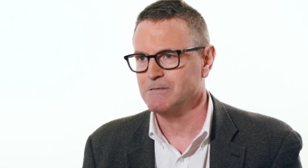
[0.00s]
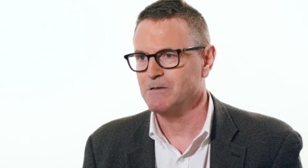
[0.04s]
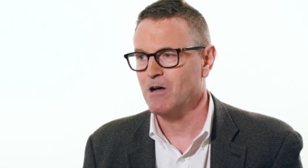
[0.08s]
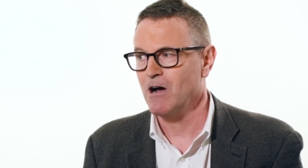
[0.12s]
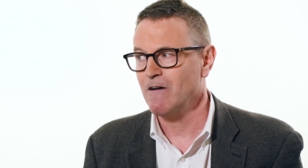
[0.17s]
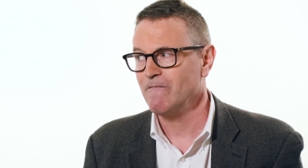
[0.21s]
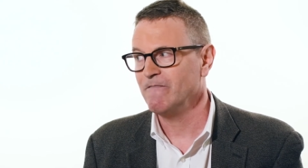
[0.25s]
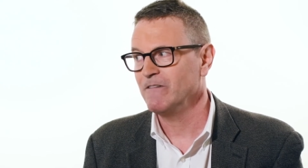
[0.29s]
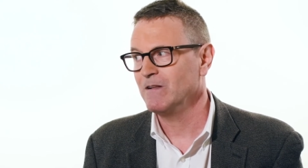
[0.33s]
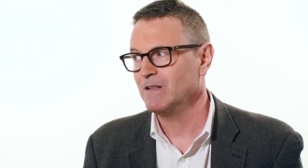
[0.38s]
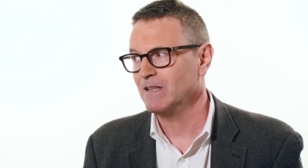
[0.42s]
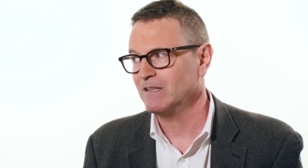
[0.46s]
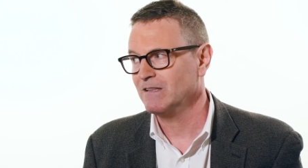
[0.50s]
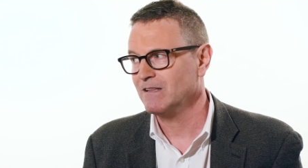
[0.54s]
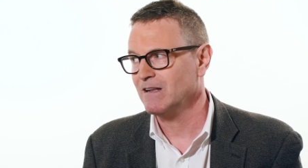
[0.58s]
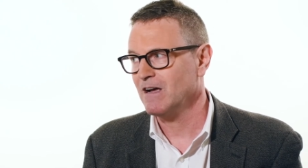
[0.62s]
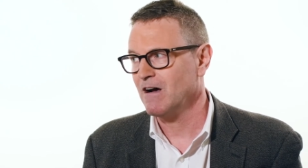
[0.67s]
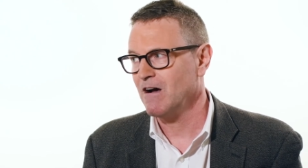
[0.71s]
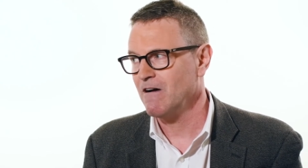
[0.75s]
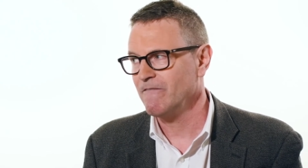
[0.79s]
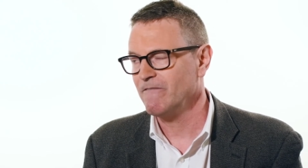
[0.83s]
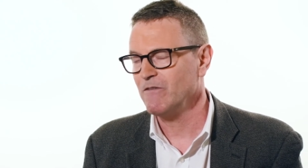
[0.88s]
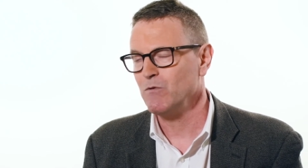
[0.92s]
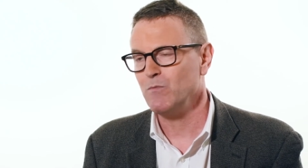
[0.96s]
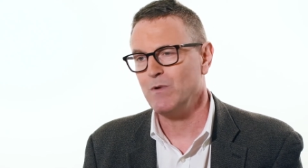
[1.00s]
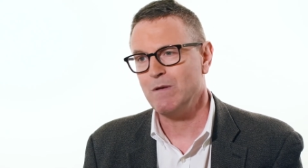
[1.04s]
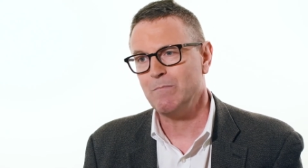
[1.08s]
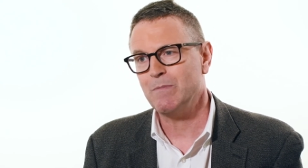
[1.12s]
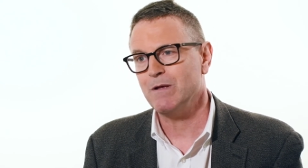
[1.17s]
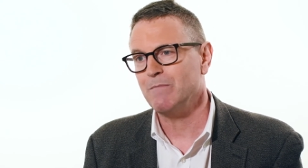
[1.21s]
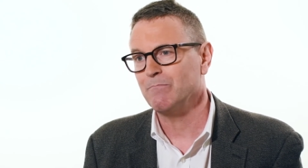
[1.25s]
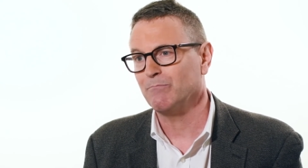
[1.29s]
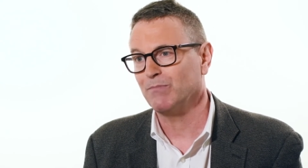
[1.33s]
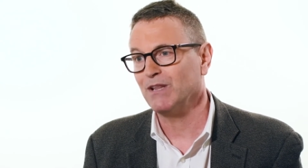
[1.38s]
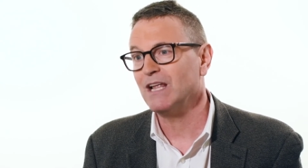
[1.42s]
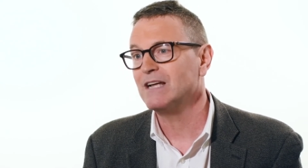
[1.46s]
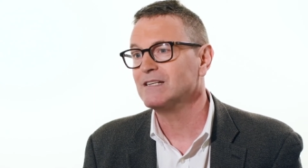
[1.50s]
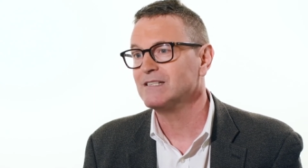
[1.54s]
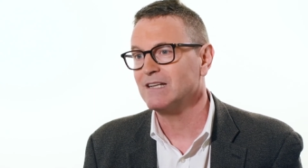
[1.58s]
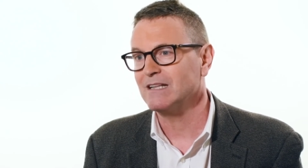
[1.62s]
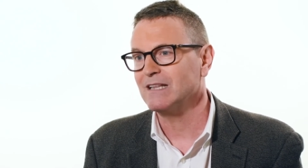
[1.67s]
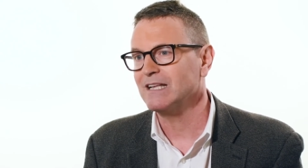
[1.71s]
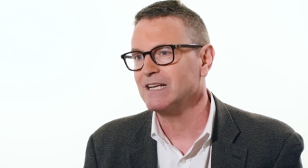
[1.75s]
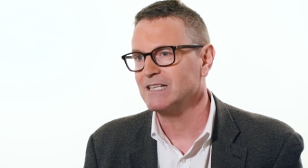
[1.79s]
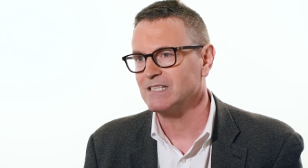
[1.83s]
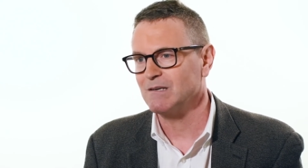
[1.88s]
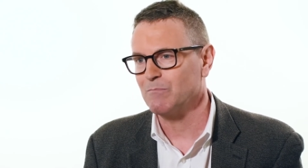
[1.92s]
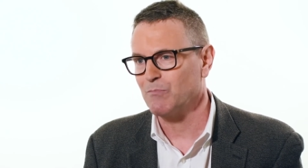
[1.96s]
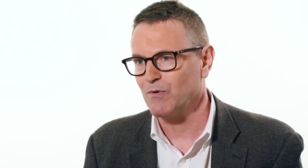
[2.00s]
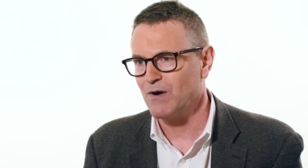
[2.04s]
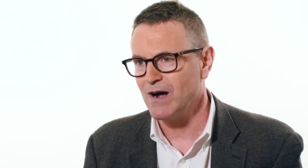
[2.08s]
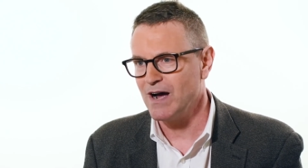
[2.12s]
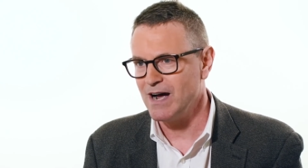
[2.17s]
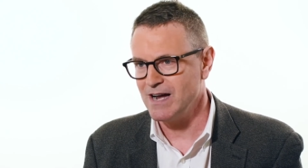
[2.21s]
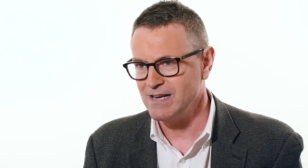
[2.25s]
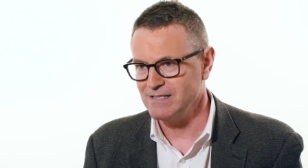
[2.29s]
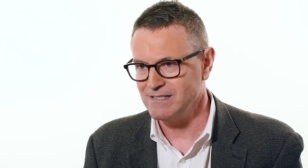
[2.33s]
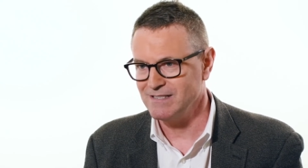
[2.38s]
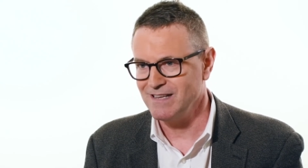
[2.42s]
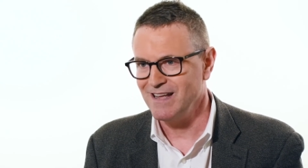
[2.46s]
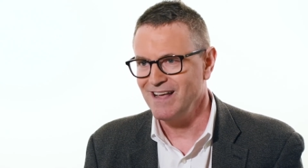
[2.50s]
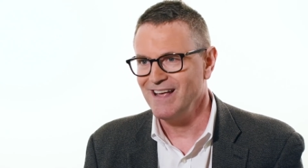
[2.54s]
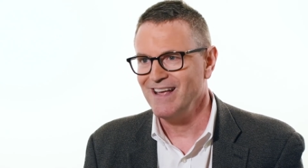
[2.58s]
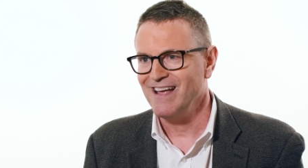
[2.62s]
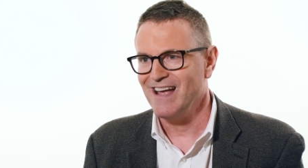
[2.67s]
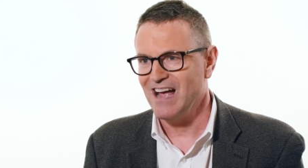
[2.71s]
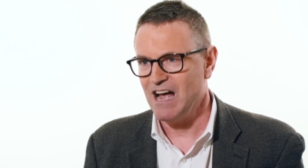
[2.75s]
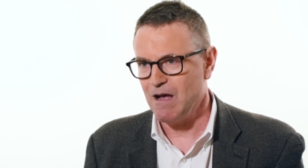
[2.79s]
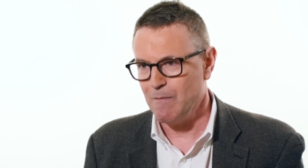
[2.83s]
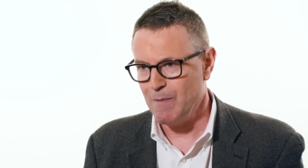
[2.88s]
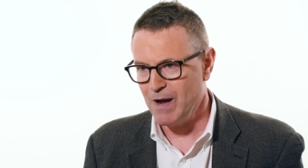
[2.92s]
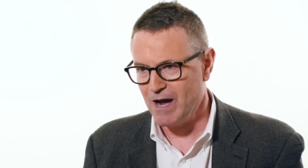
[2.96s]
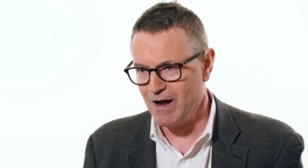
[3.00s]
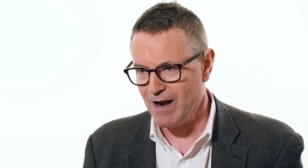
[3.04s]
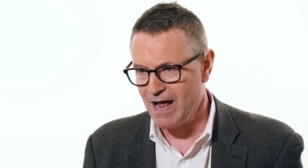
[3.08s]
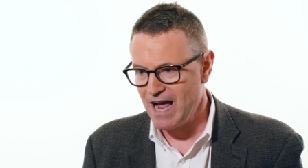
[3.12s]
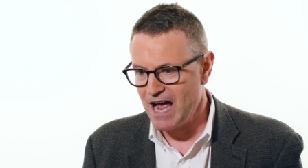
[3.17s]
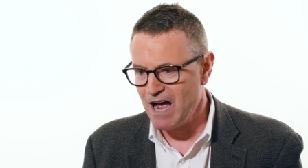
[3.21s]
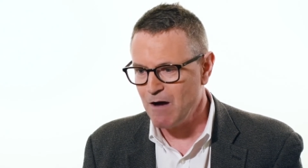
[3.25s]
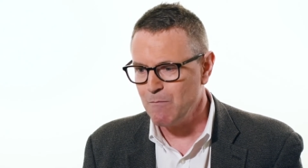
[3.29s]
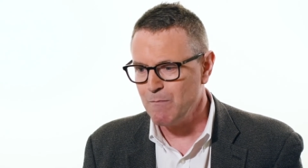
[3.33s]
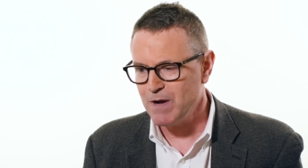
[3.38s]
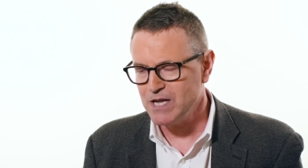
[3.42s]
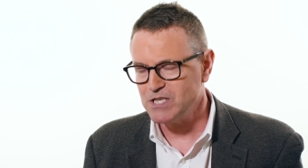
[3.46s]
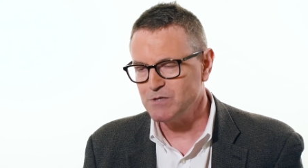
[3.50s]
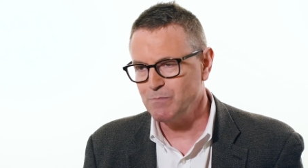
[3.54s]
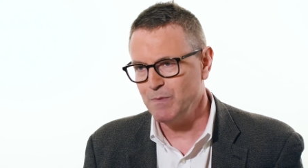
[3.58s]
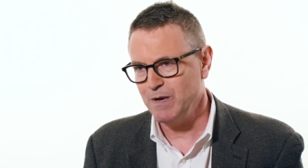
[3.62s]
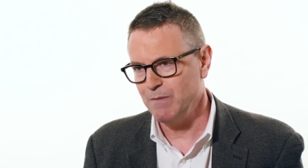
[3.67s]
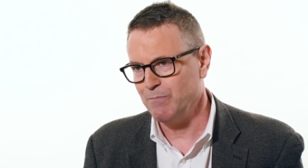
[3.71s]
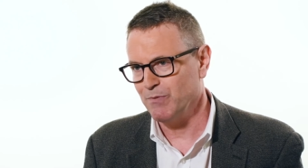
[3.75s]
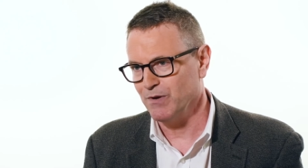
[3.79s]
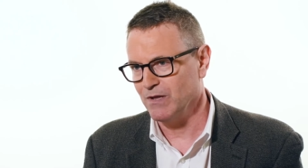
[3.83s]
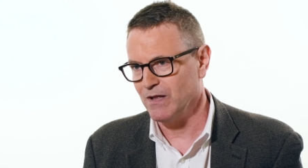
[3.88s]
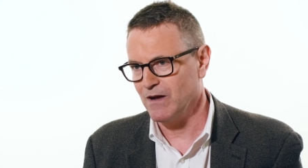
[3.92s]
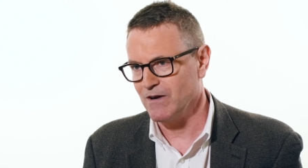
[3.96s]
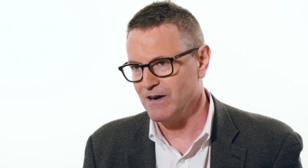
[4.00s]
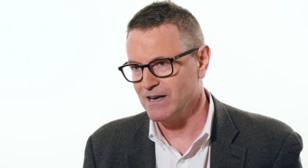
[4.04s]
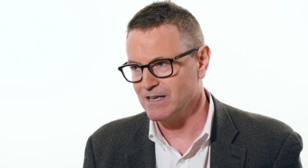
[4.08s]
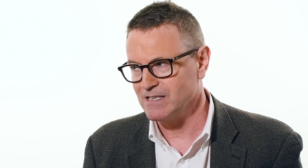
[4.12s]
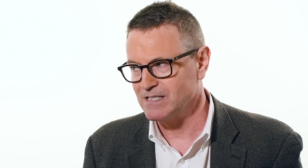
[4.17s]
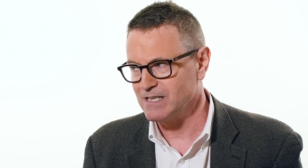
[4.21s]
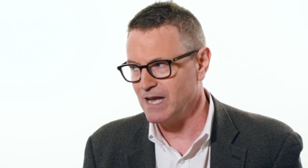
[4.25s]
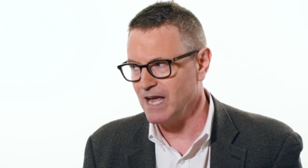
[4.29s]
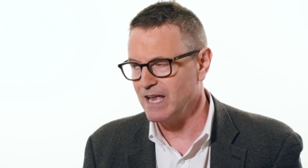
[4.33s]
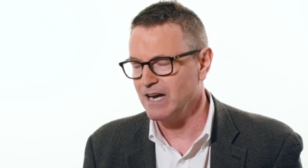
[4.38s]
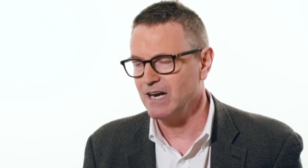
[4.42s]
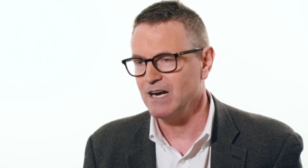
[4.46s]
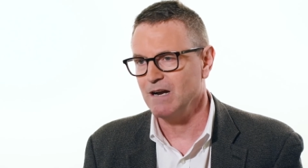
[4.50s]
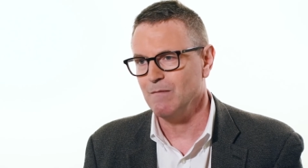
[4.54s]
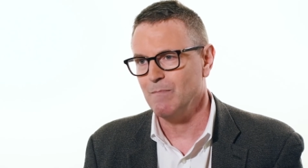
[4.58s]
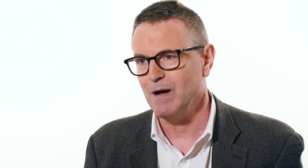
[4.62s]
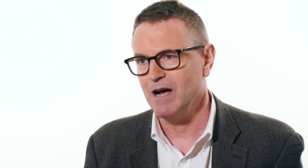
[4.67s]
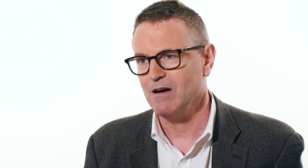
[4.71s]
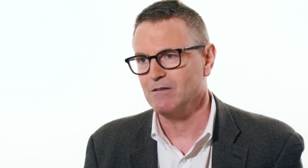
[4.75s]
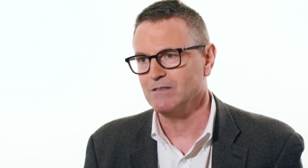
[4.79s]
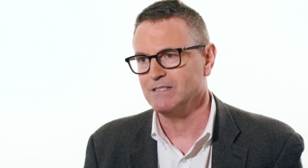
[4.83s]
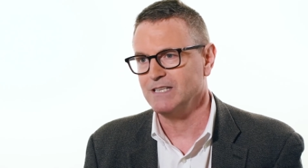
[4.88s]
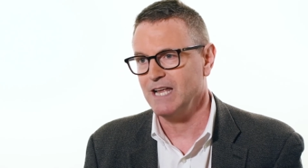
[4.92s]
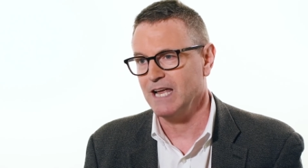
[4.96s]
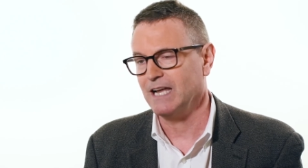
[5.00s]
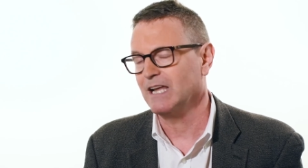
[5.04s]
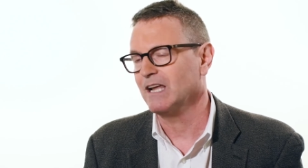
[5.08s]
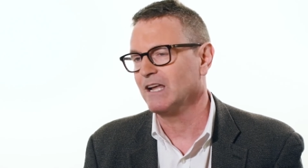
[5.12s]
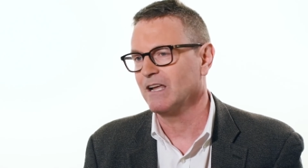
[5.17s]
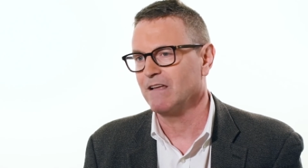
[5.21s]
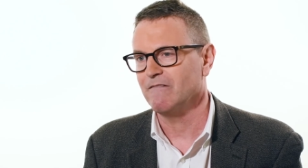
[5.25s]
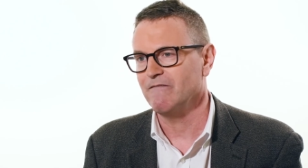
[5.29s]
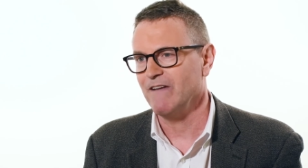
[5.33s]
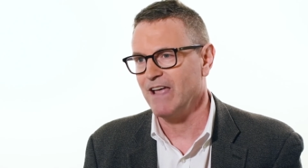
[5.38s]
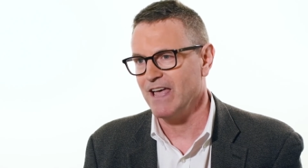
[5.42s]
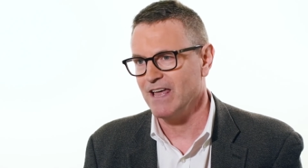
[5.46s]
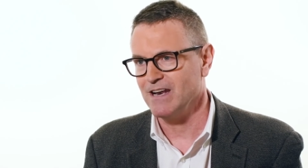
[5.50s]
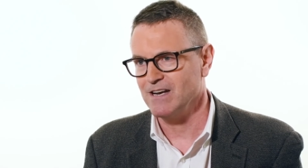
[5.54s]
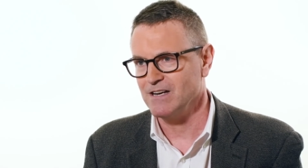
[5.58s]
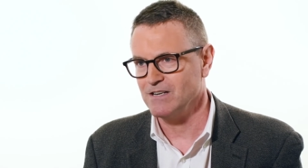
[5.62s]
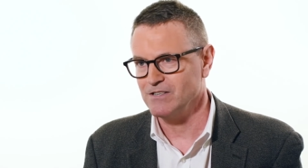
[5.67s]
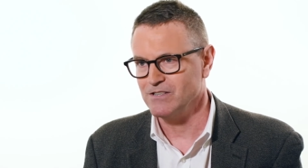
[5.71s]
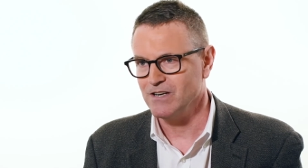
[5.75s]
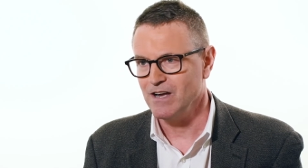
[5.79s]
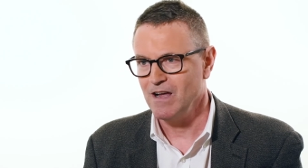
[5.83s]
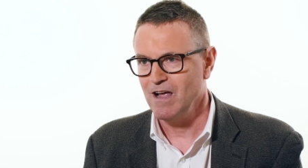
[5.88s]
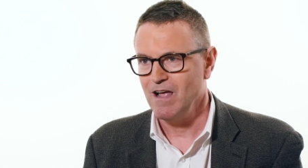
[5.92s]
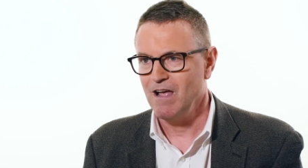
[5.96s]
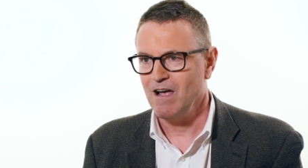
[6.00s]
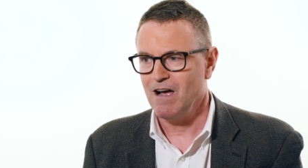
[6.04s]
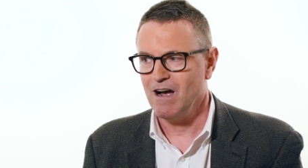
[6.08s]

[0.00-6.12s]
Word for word: And often, often we've been pleasantly surprised about how much people are excited about taking advantage